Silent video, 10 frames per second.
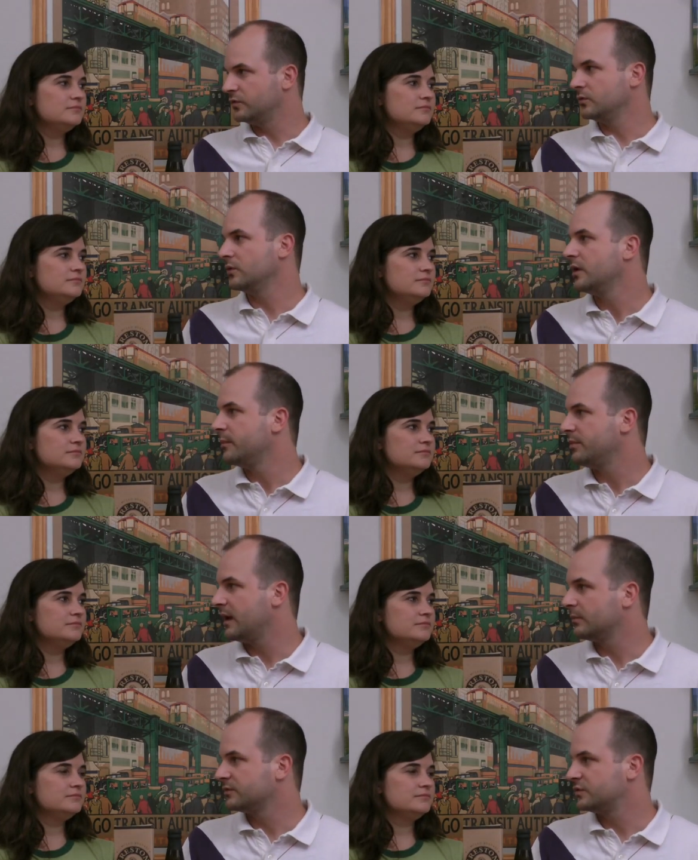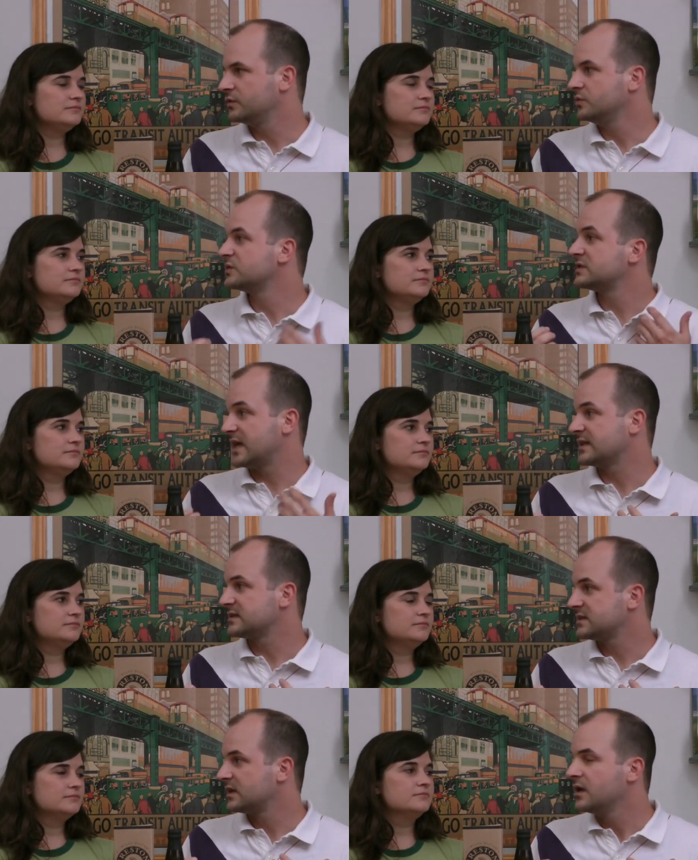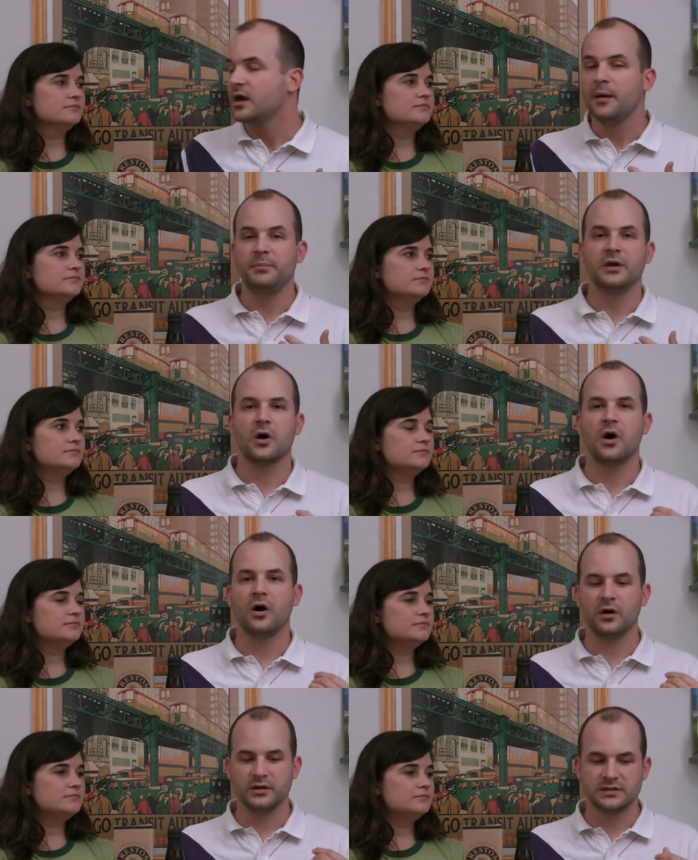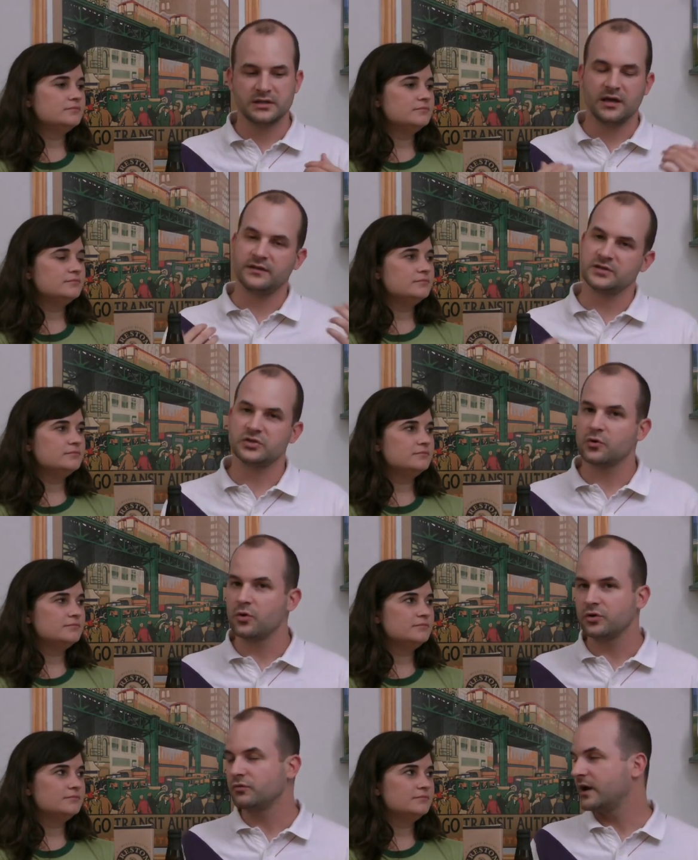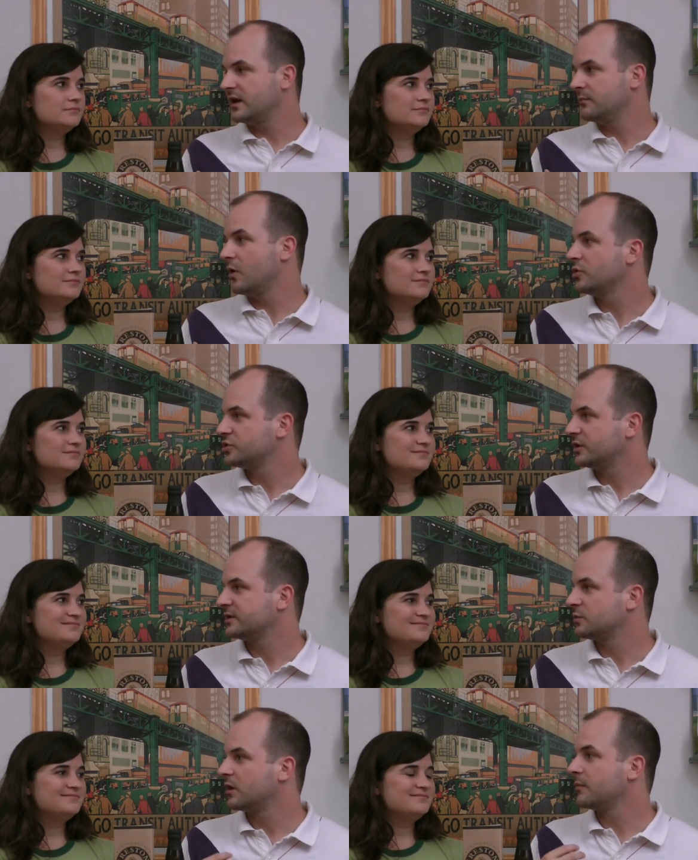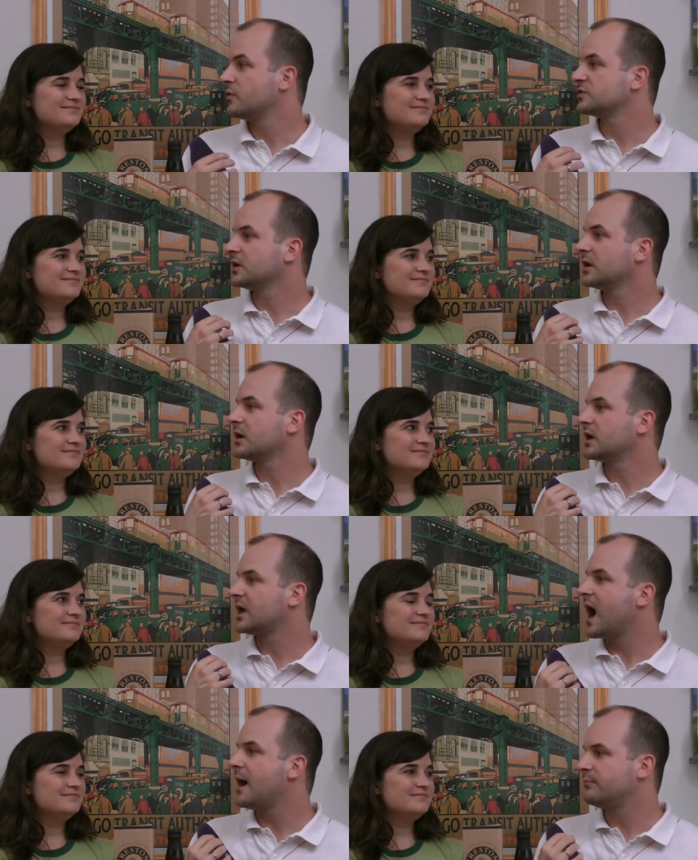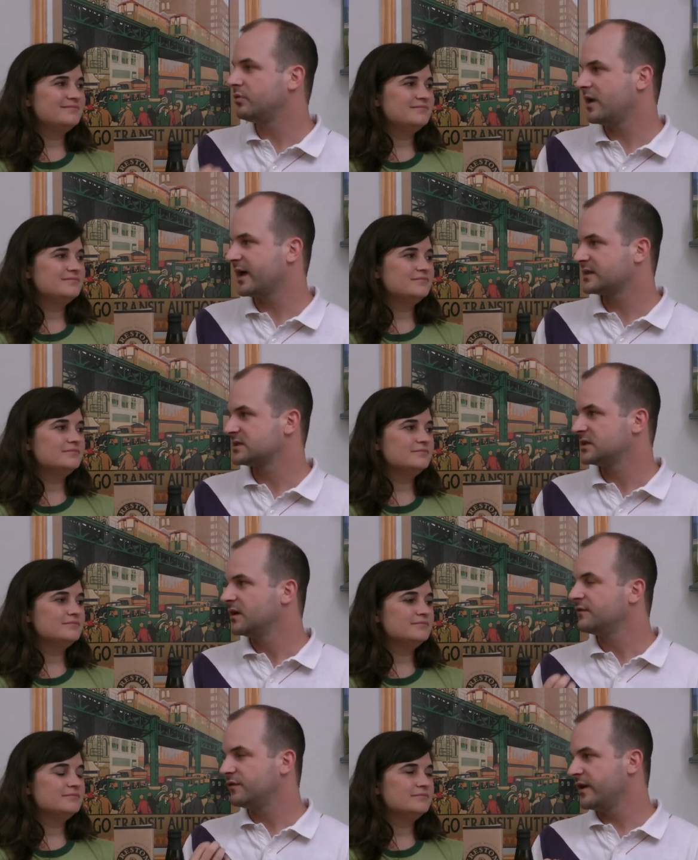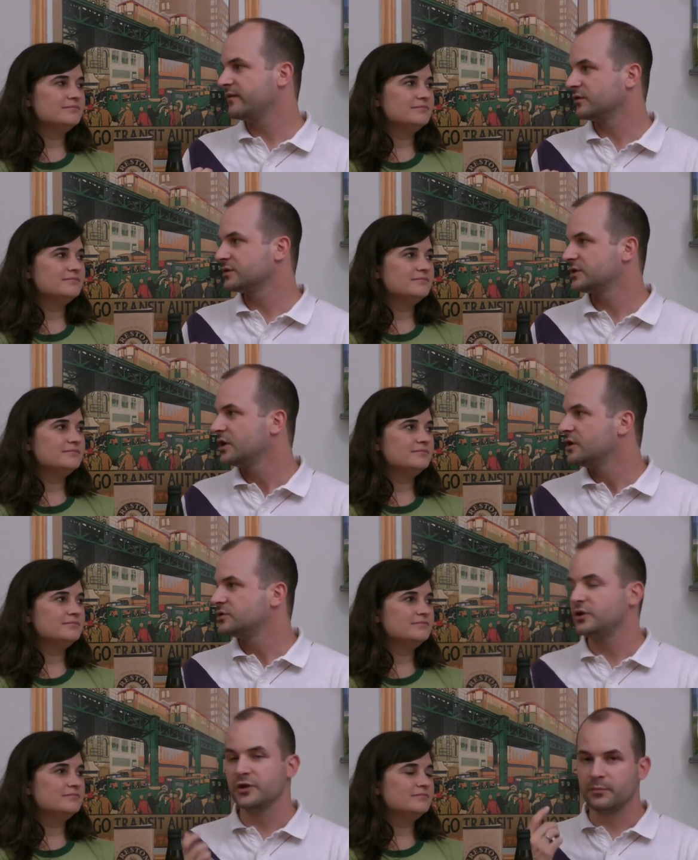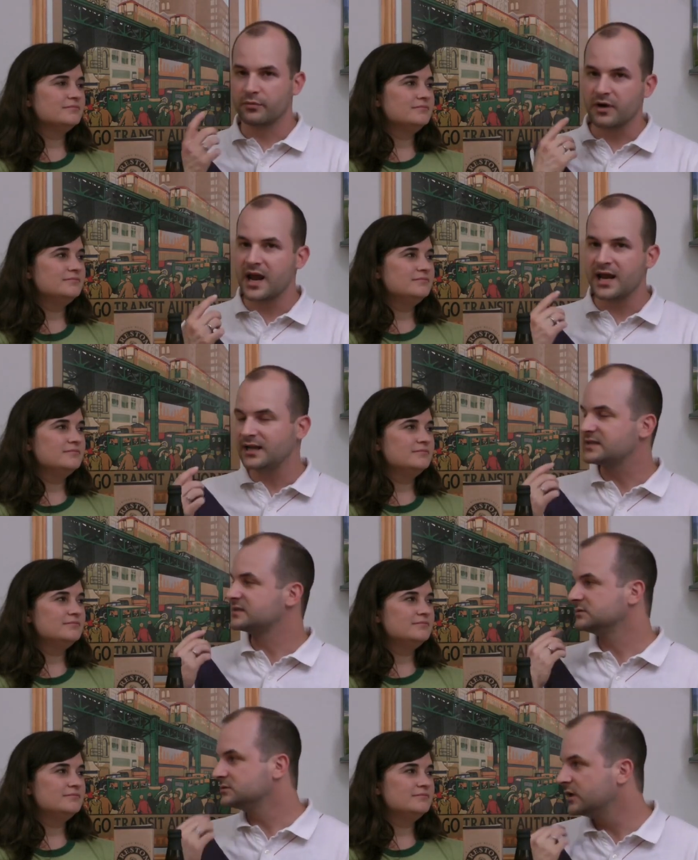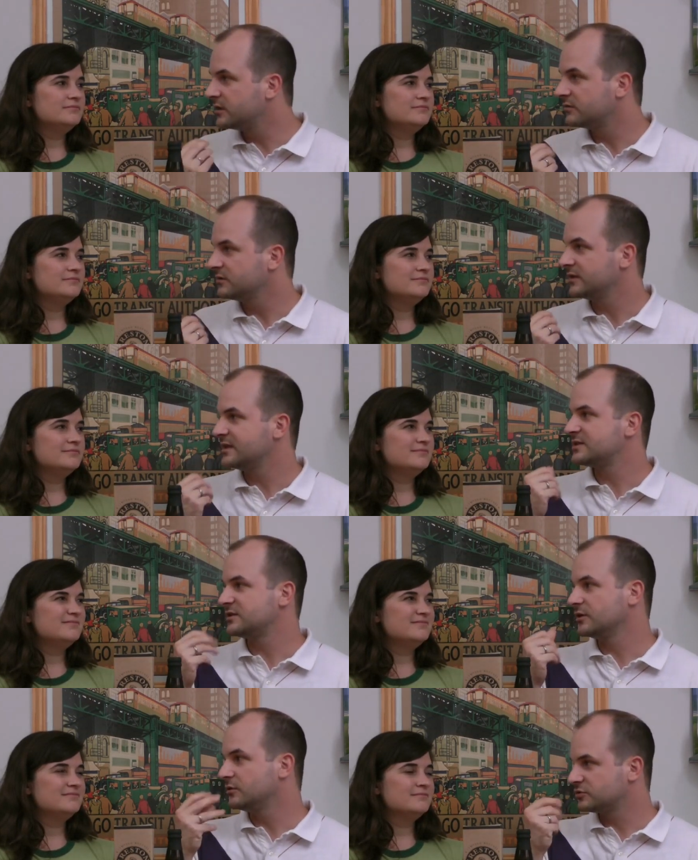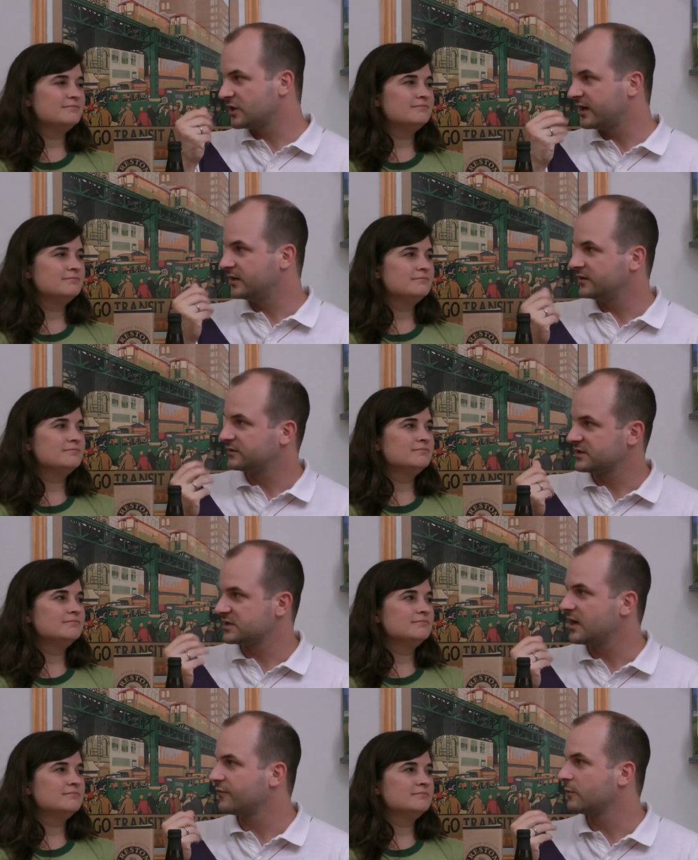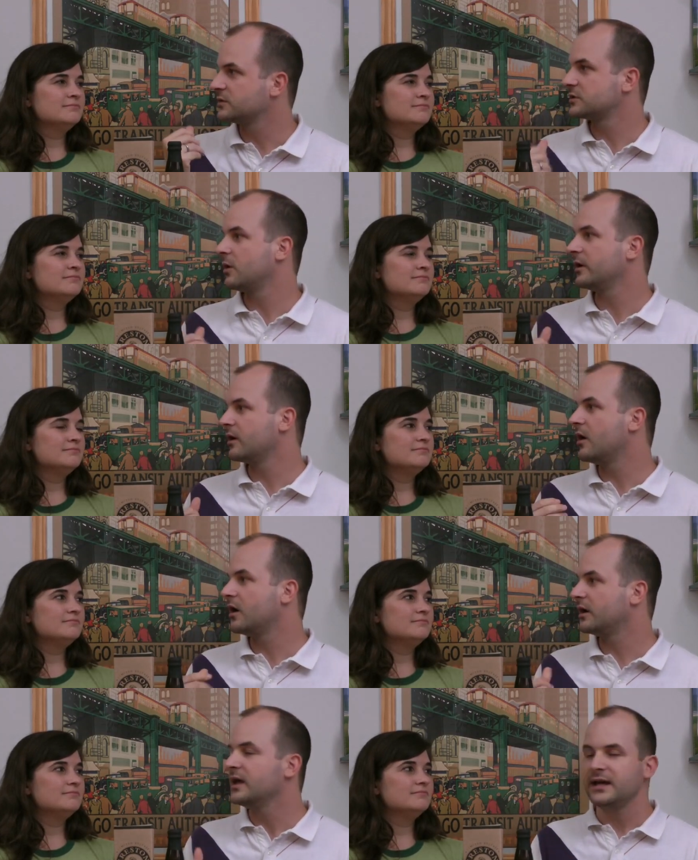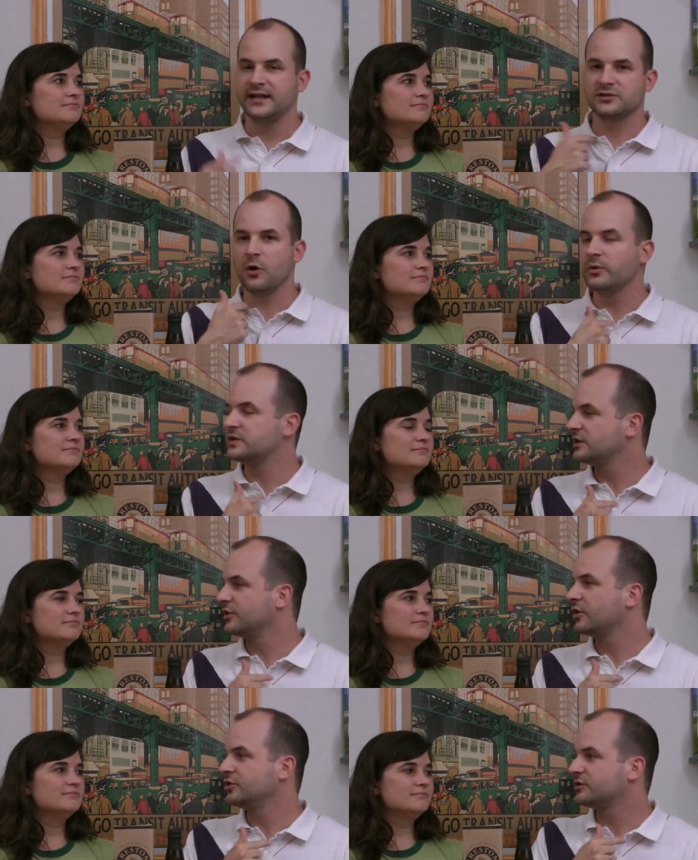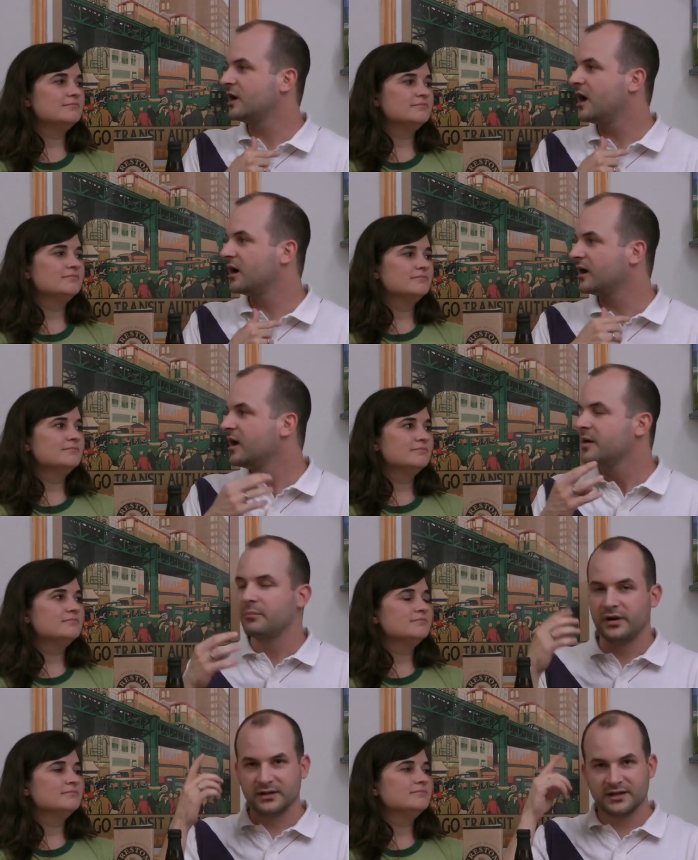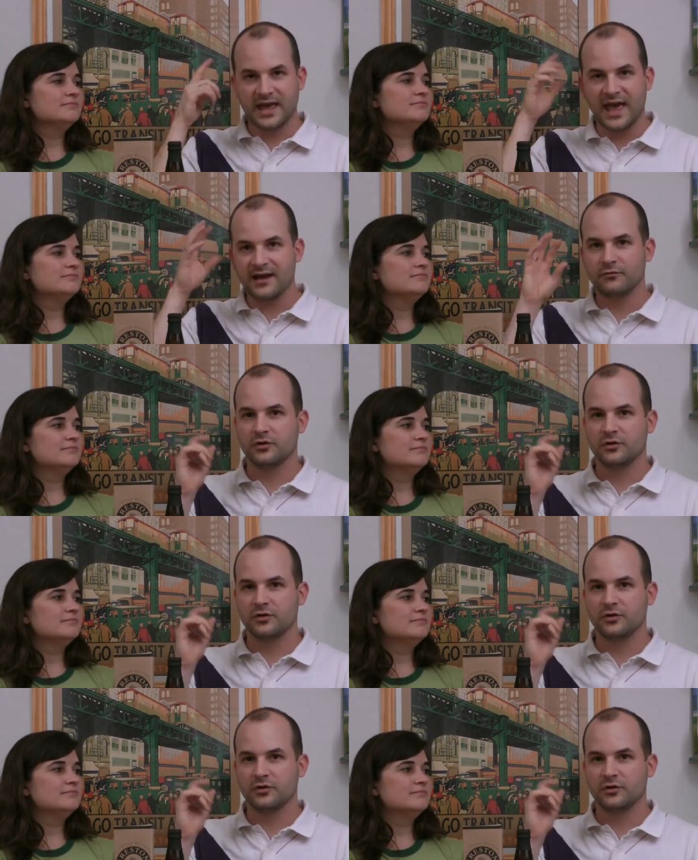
Speaker 1: to be able to sense, because, and this is according to Randy Mosher, it's one of the most complex flavors. So your brain is literally still trying to decipher what's going on. It's always sitting on your tongue, but it can't